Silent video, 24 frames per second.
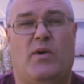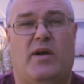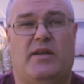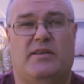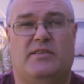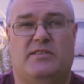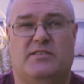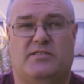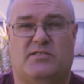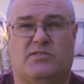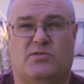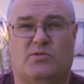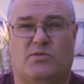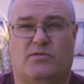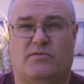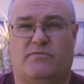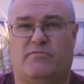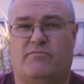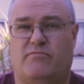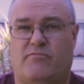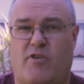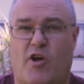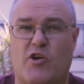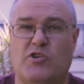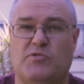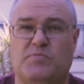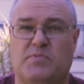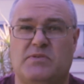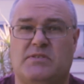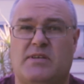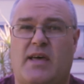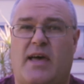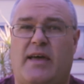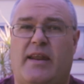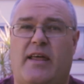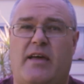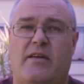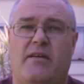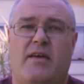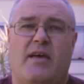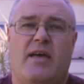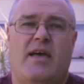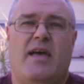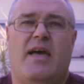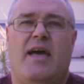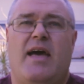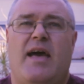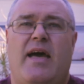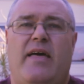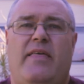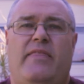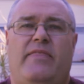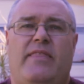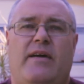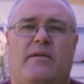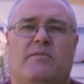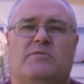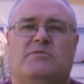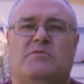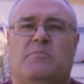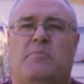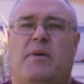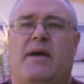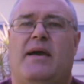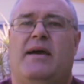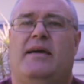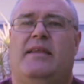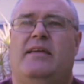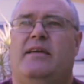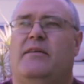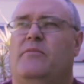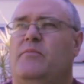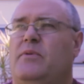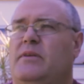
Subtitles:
and just sort of roast potato, and that was about it.